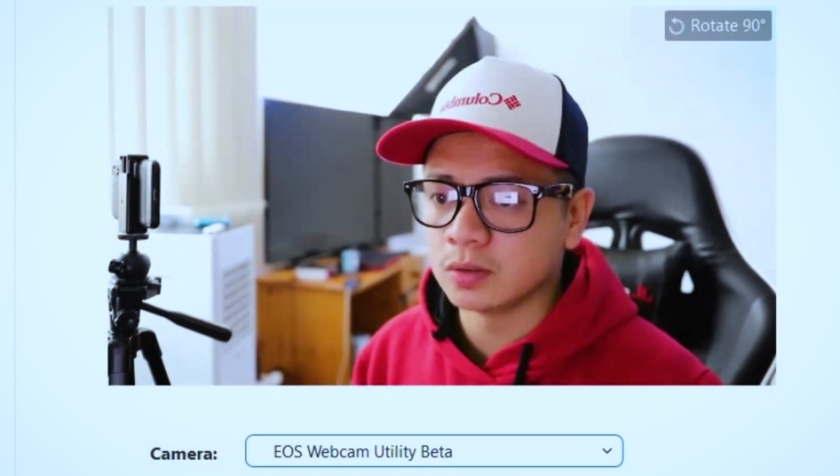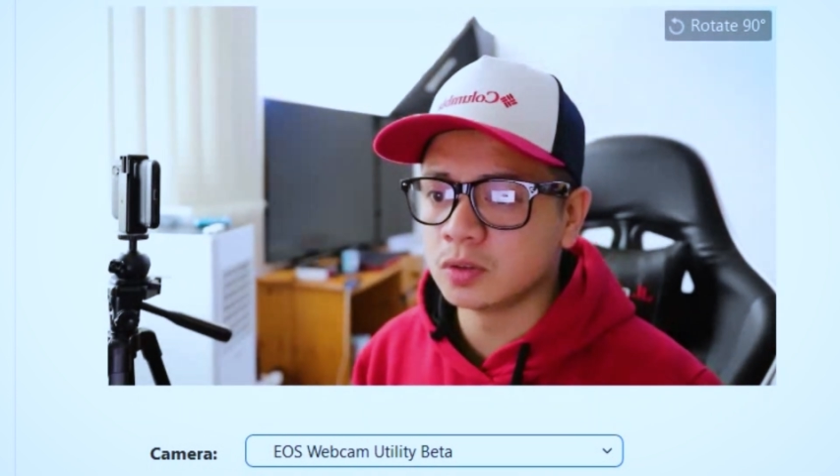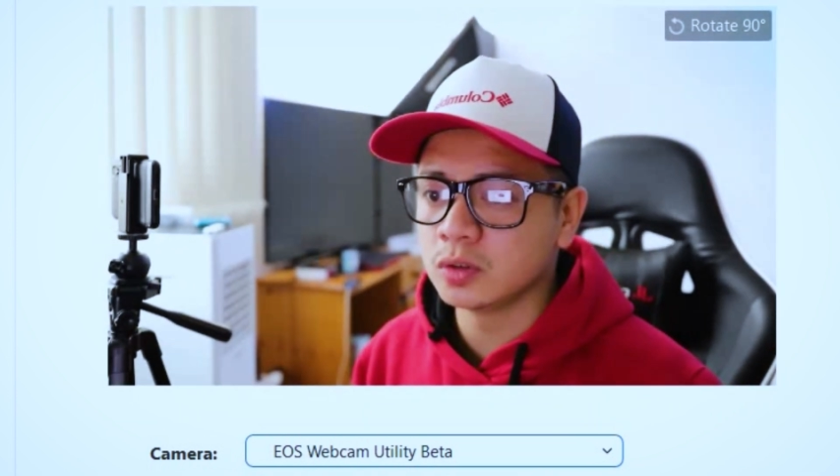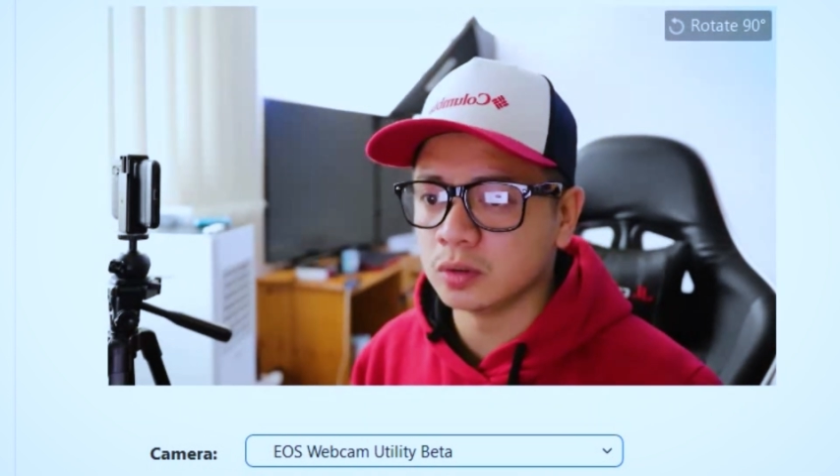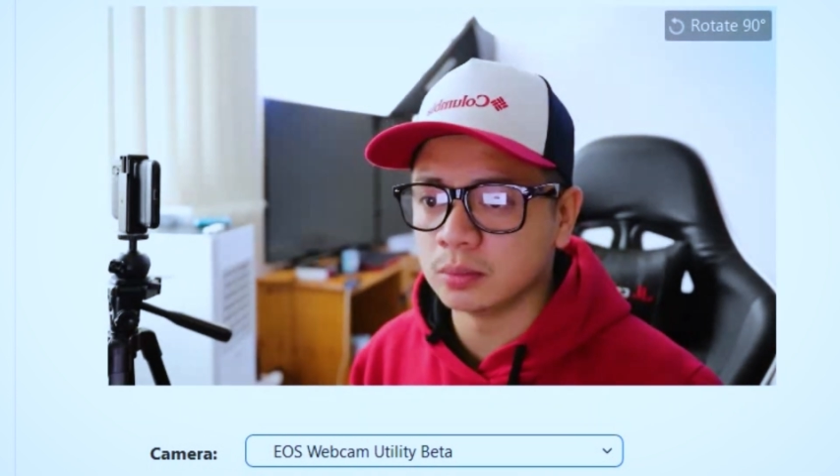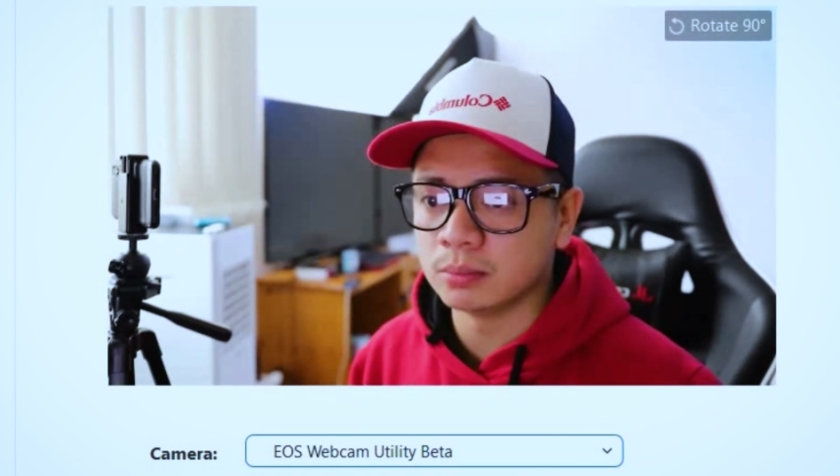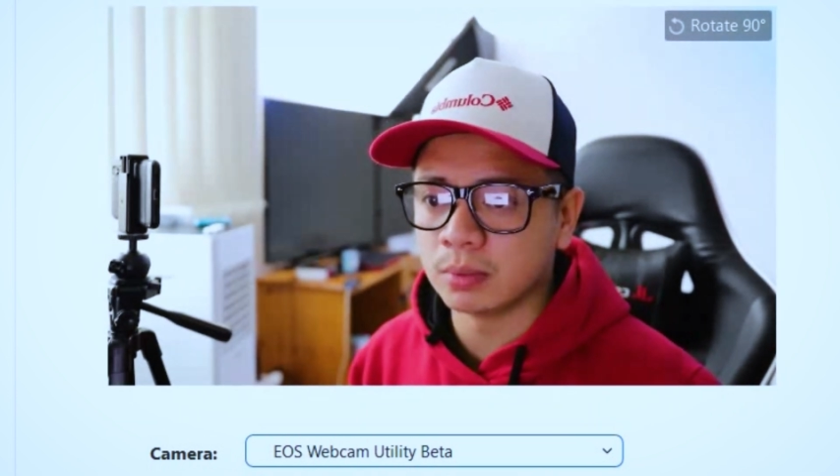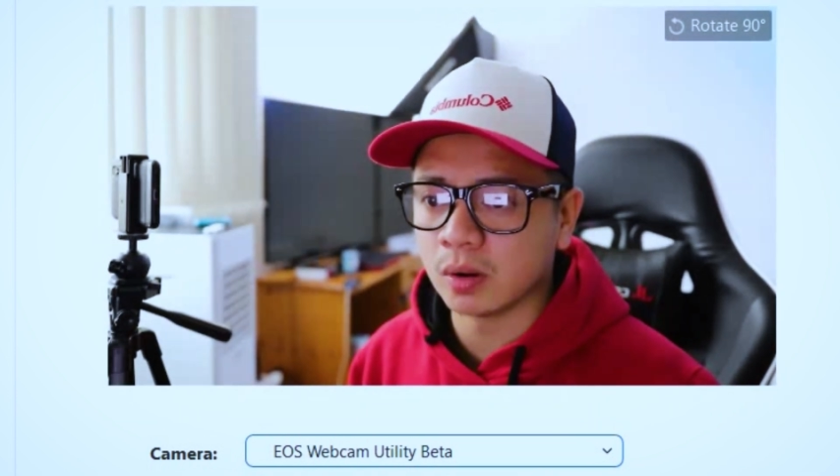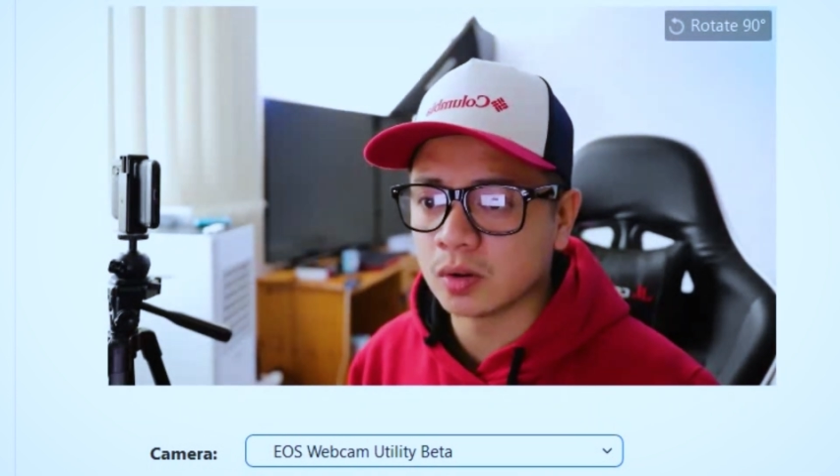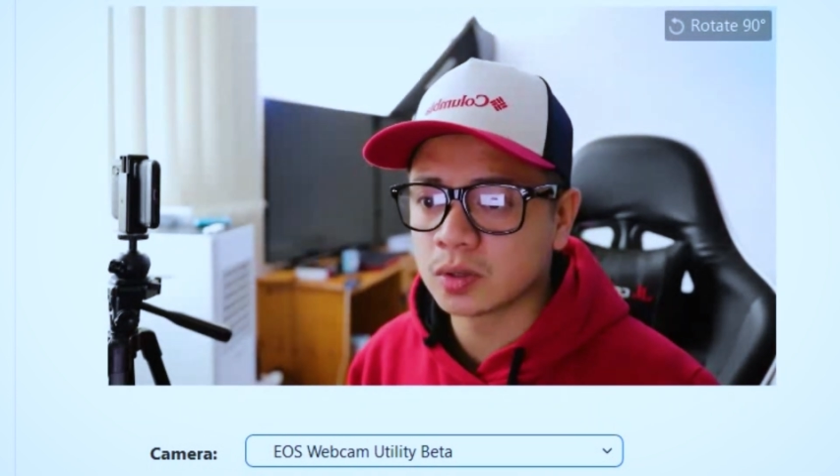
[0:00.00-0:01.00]
Zoom but
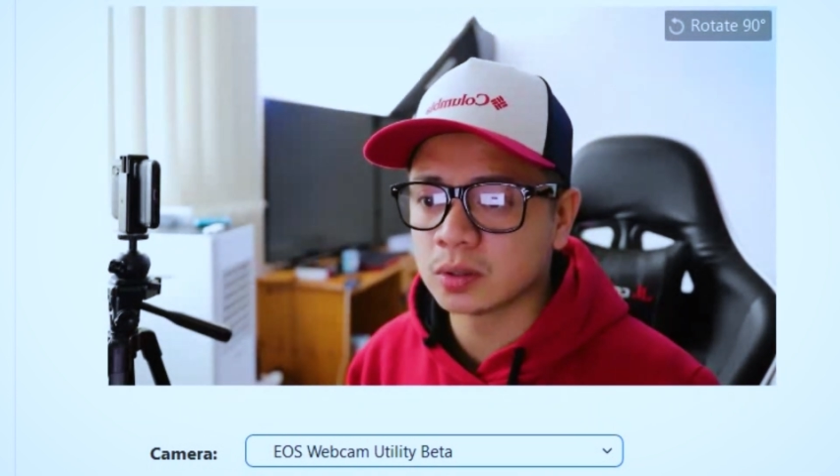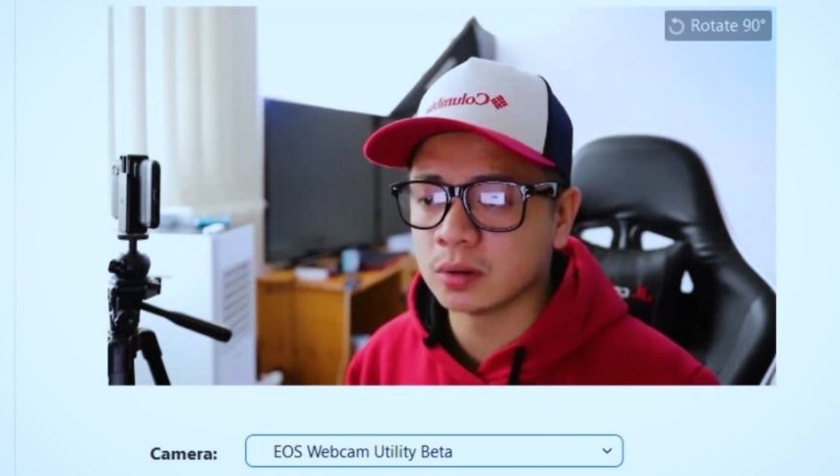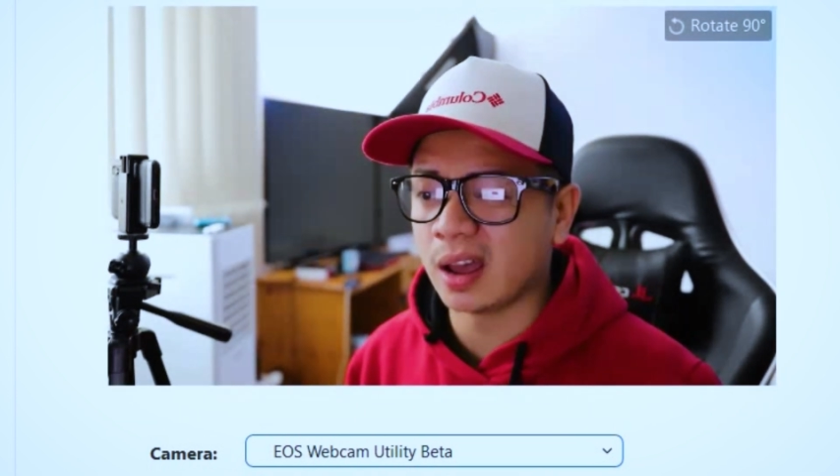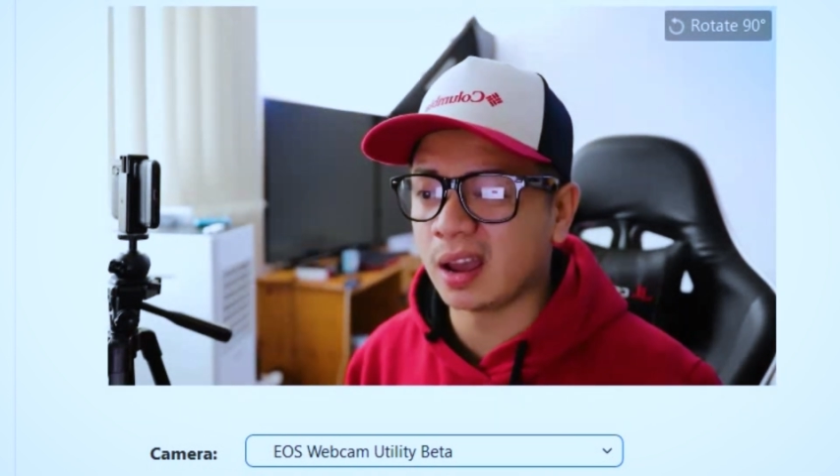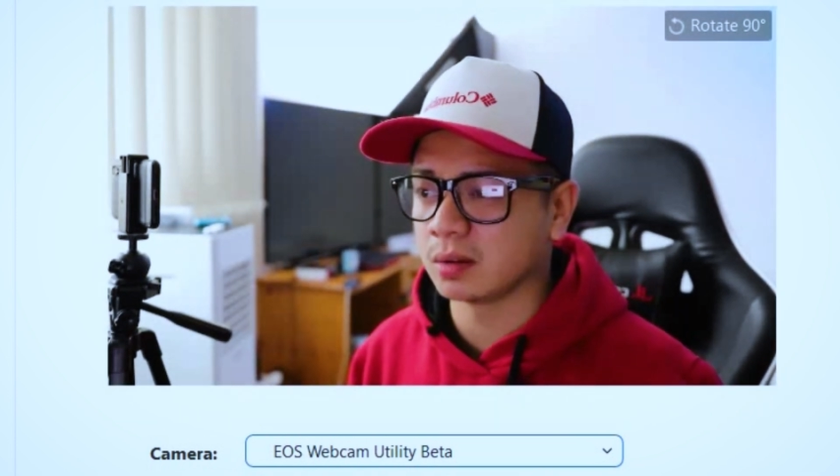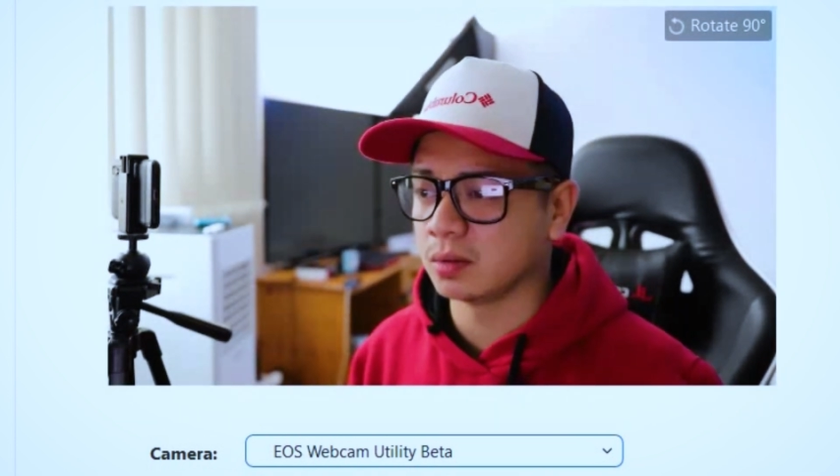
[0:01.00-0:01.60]
also like on